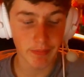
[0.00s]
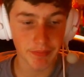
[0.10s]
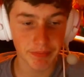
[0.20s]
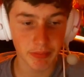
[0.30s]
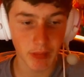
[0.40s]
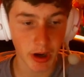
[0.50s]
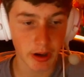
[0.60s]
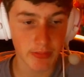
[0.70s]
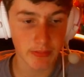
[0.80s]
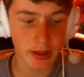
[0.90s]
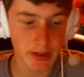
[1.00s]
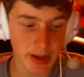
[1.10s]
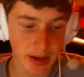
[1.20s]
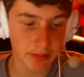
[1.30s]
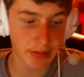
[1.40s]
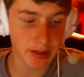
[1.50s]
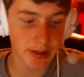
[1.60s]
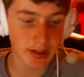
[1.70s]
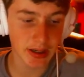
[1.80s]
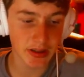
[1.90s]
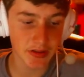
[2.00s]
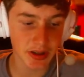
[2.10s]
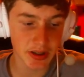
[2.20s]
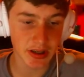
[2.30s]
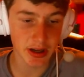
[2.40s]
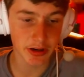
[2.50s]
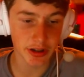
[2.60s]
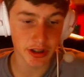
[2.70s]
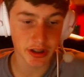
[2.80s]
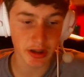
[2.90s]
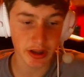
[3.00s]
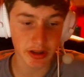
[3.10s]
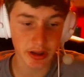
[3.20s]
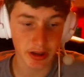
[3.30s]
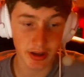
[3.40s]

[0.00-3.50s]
All right. Next game, Dignitas versus NRG. I think.